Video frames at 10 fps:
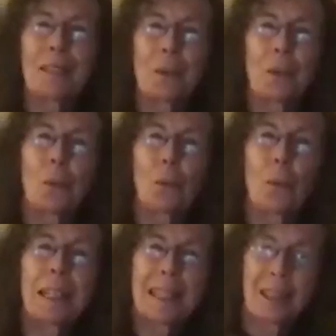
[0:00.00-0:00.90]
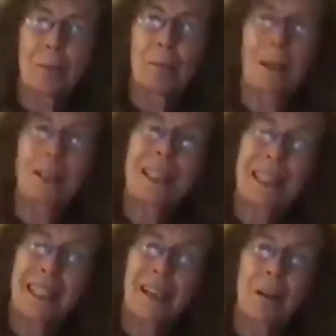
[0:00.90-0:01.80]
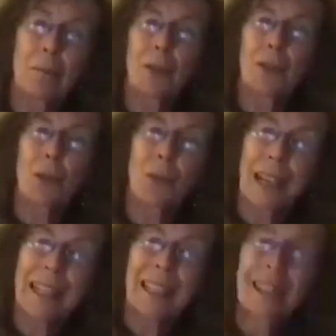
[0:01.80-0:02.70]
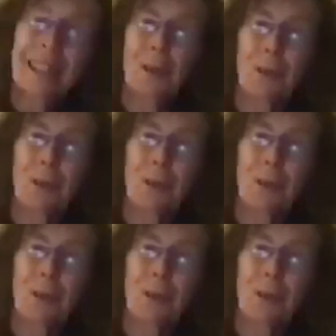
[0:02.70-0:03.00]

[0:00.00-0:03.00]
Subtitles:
the weeks and months to come. So thank you.